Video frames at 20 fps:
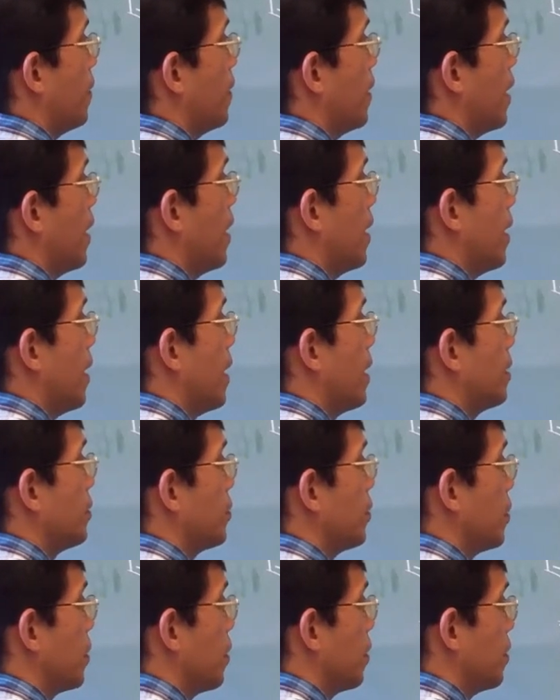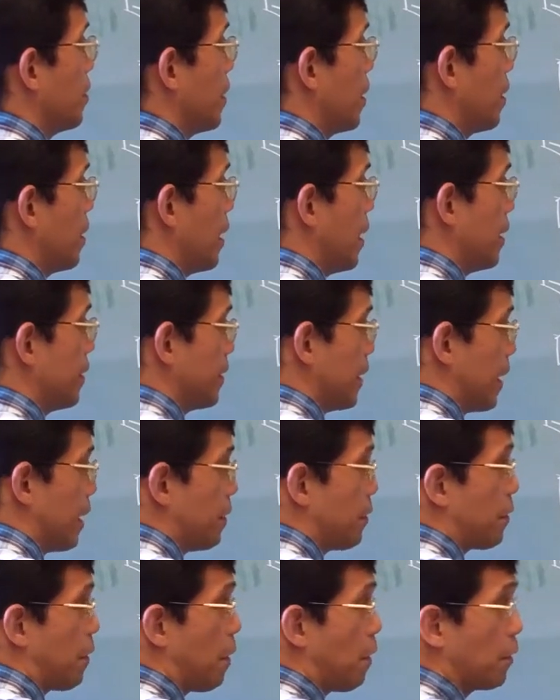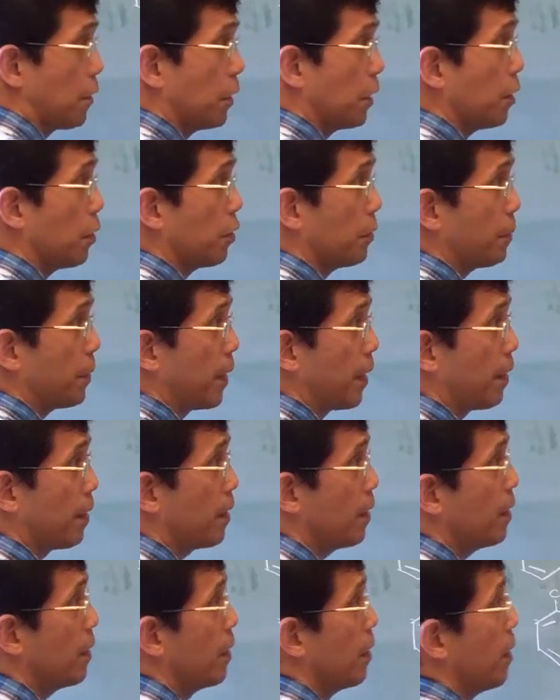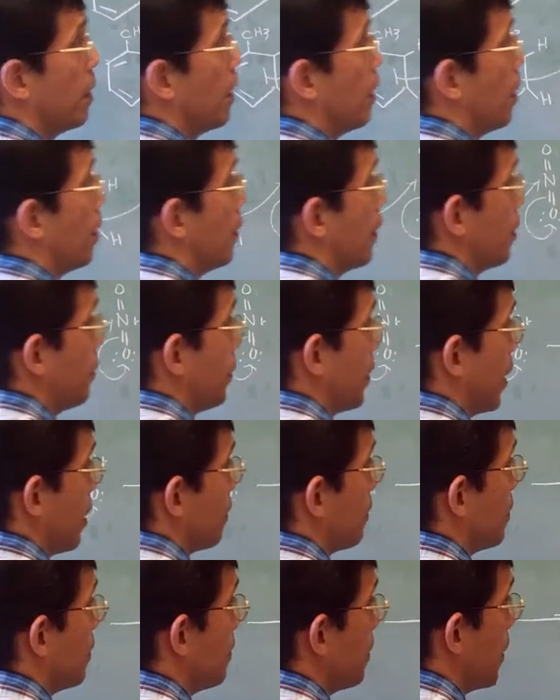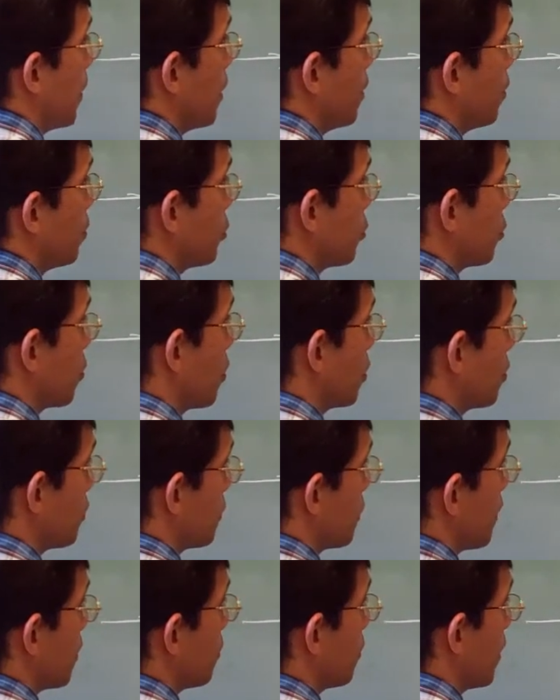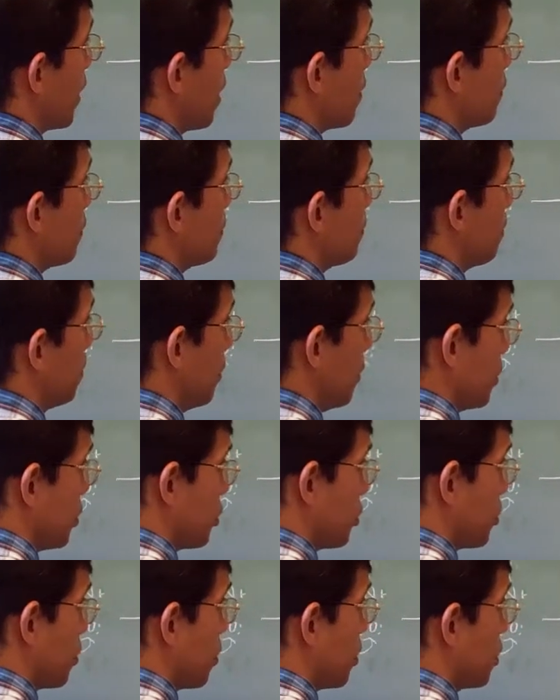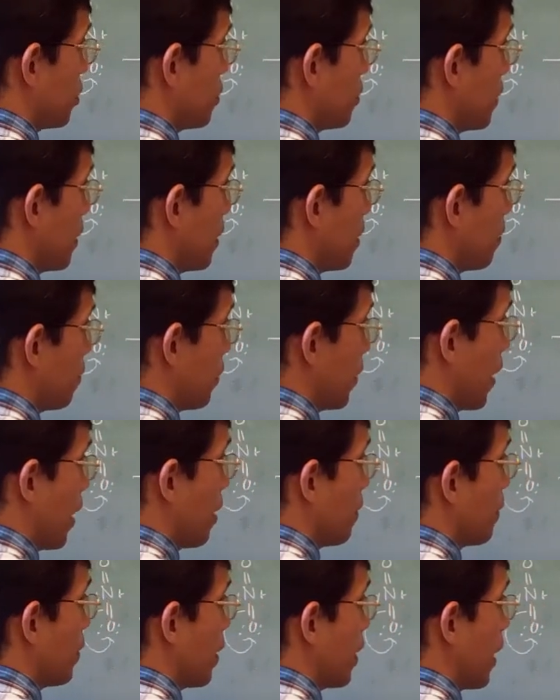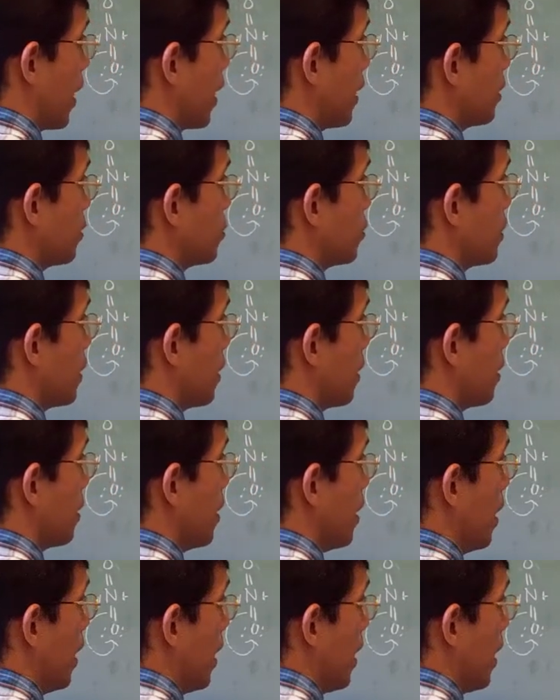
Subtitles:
That has to go there as a third lone pair. Right, we have a minus charge there, we have a plus charge there, we have an H there.